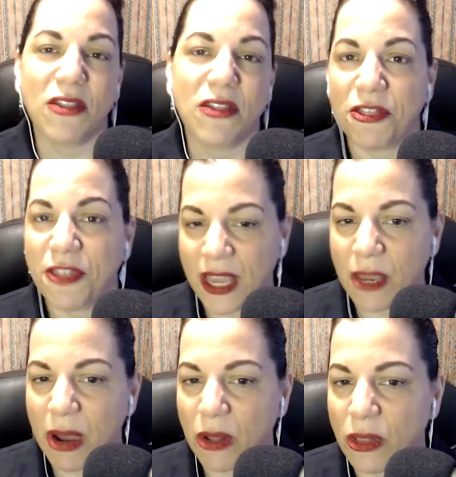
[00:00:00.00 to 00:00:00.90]
they're thinking
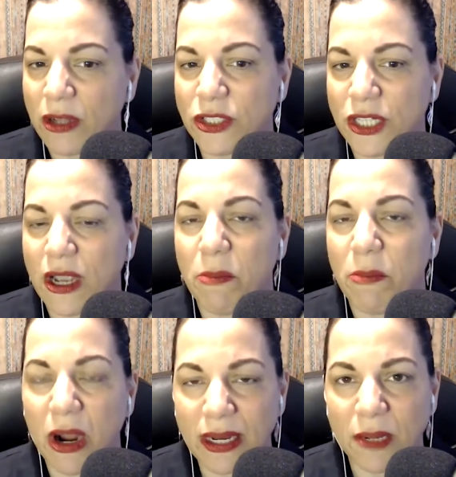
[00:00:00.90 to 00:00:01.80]
about launching a
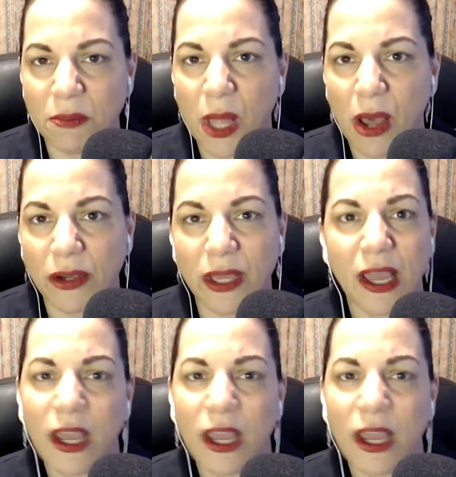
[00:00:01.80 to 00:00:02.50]
marketing blog?